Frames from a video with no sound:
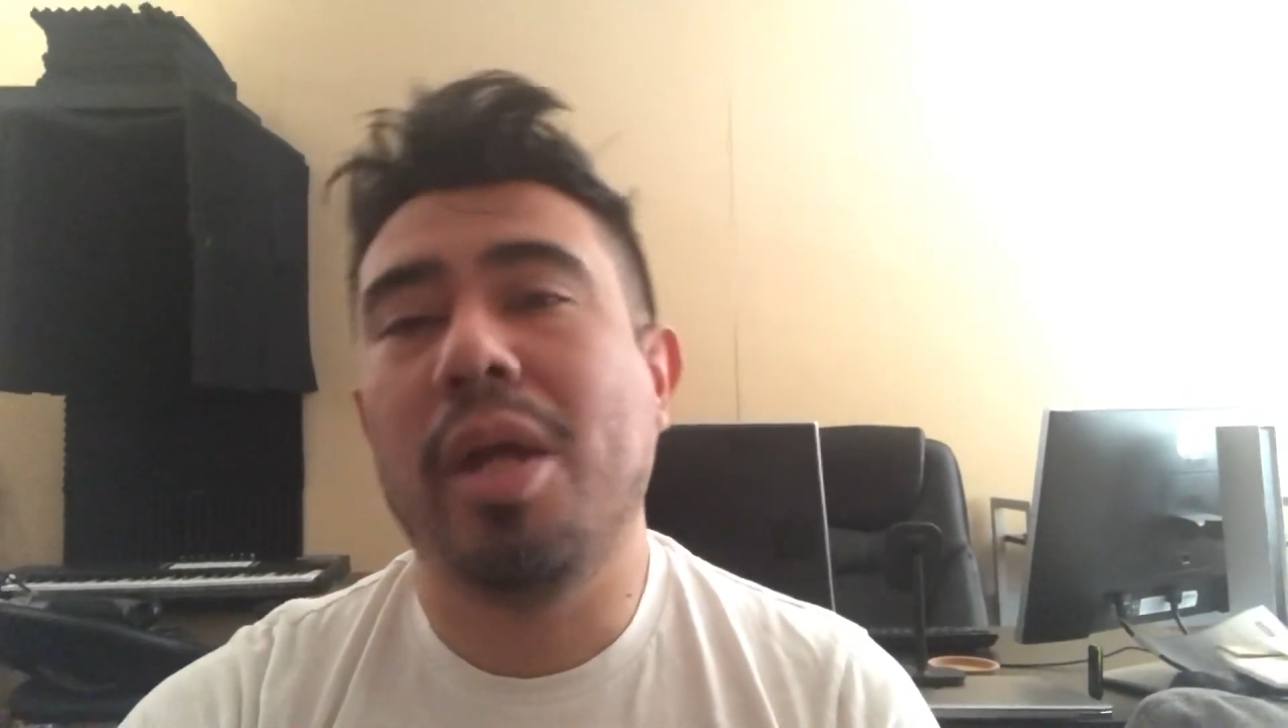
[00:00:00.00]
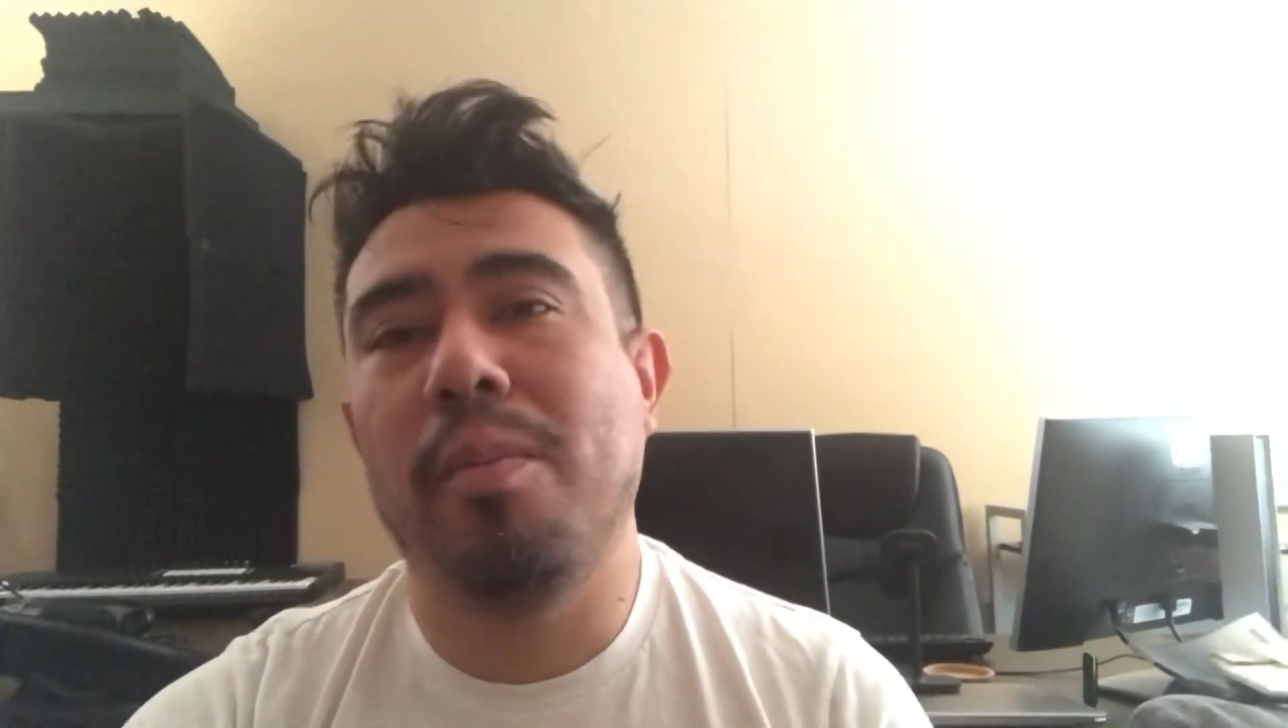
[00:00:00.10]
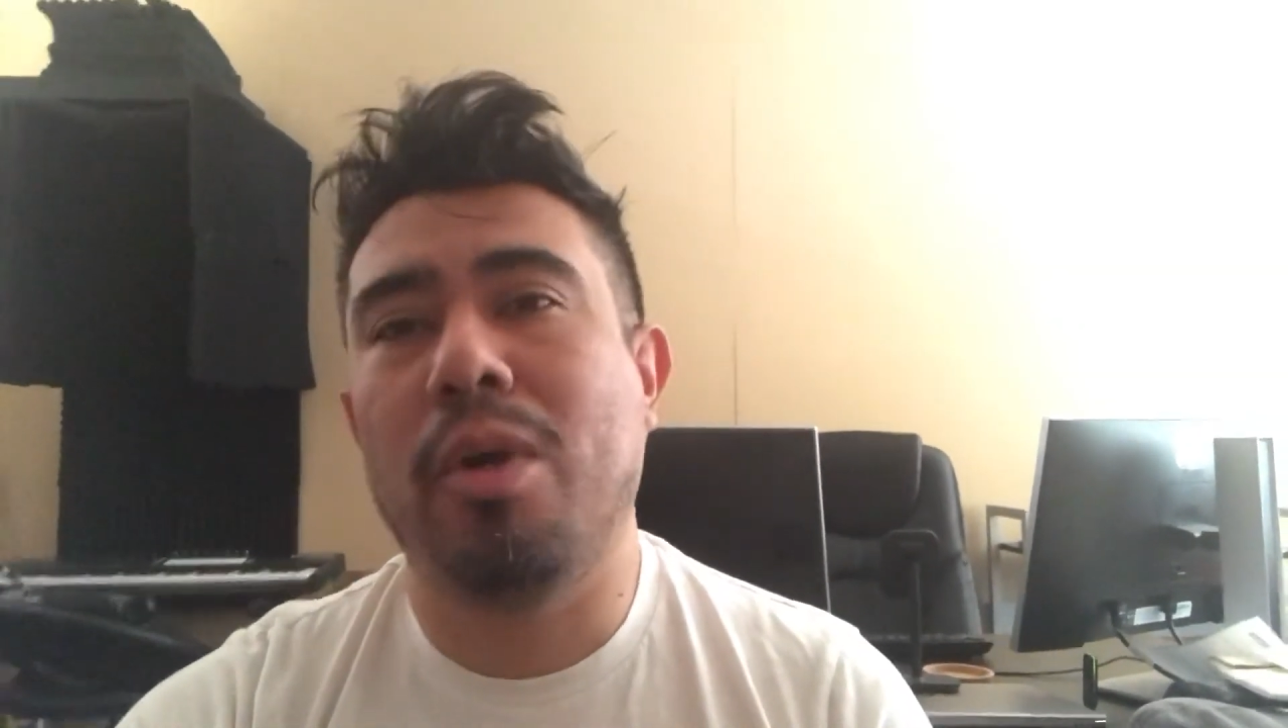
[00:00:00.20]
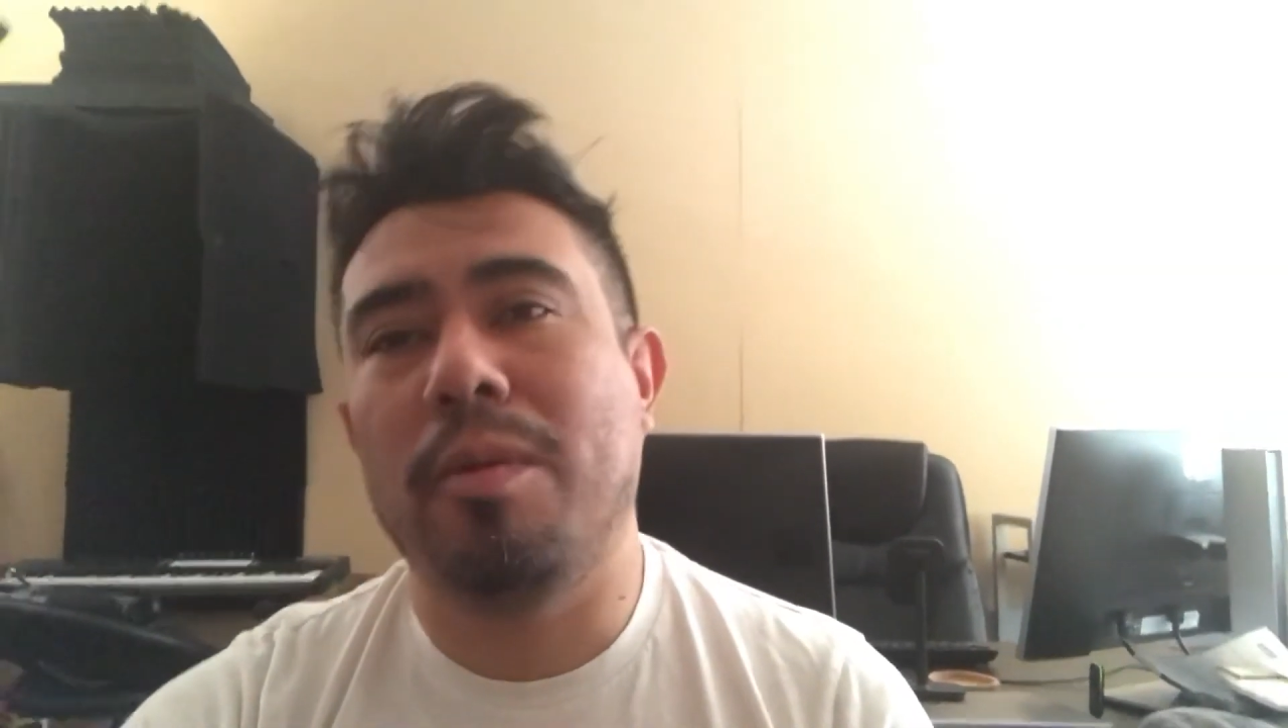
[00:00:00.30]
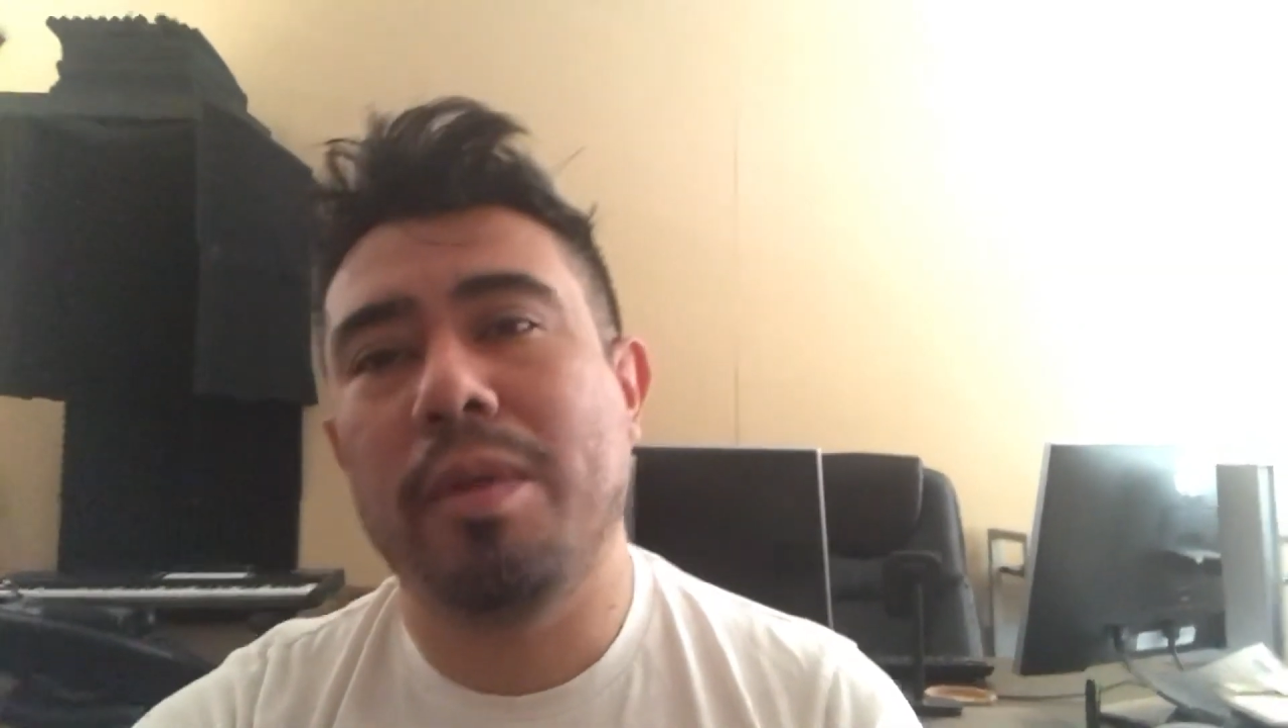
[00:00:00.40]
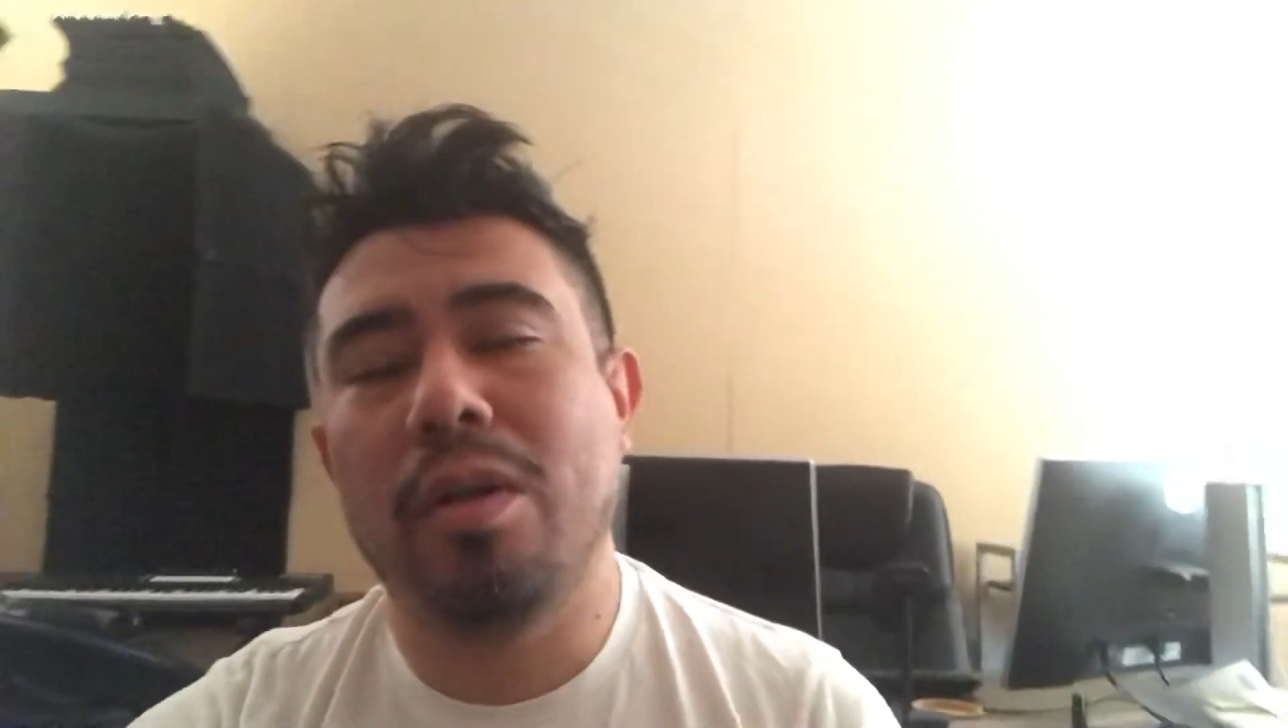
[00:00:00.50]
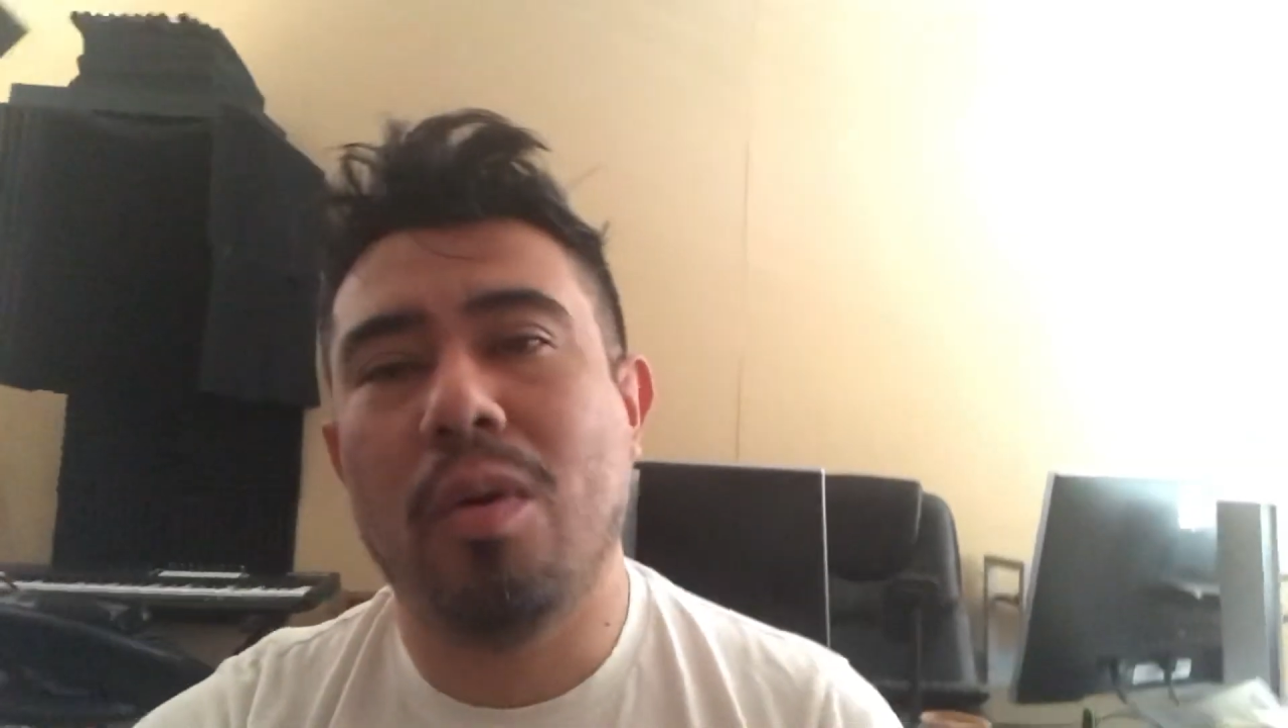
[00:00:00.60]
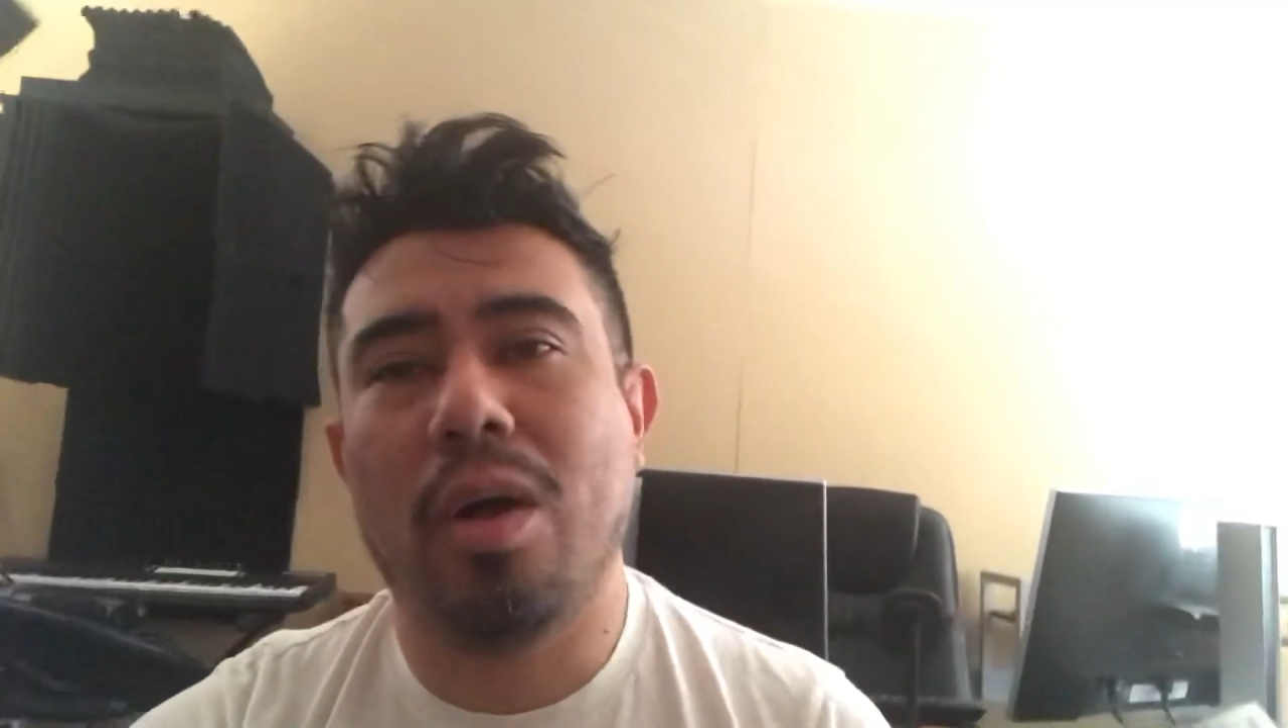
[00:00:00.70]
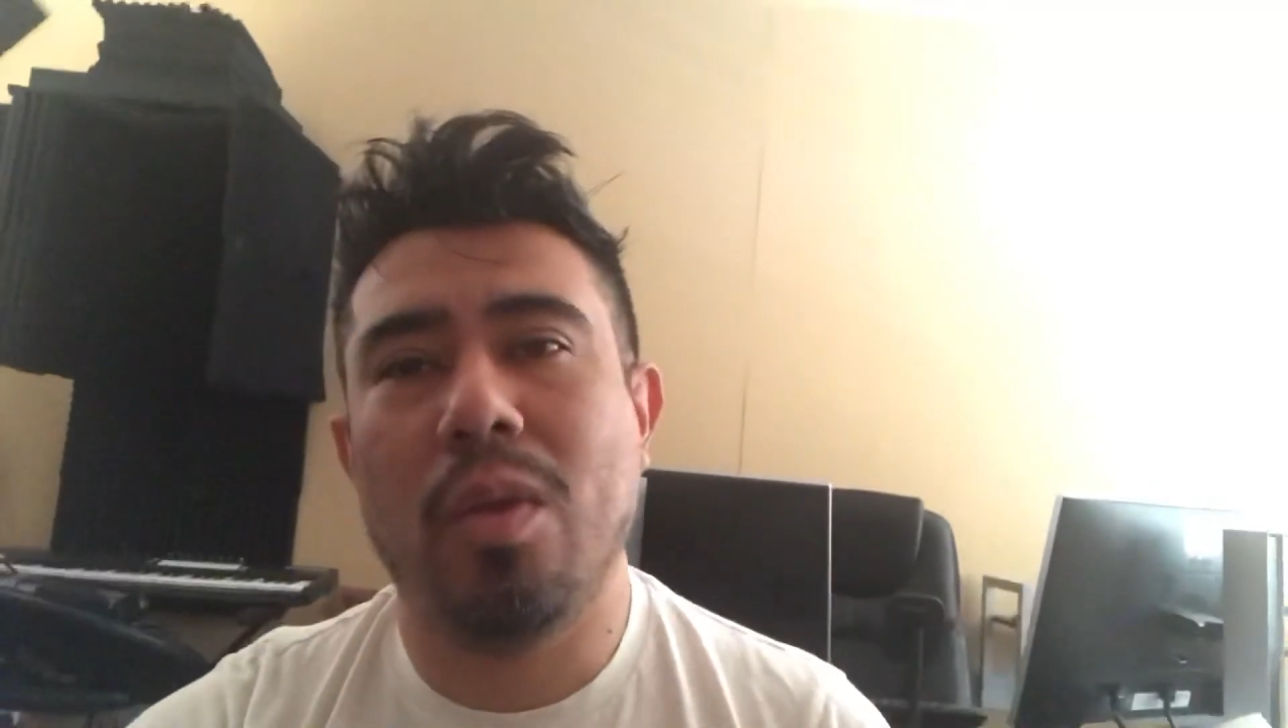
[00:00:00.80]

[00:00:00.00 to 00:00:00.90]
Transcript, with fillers: and probably go all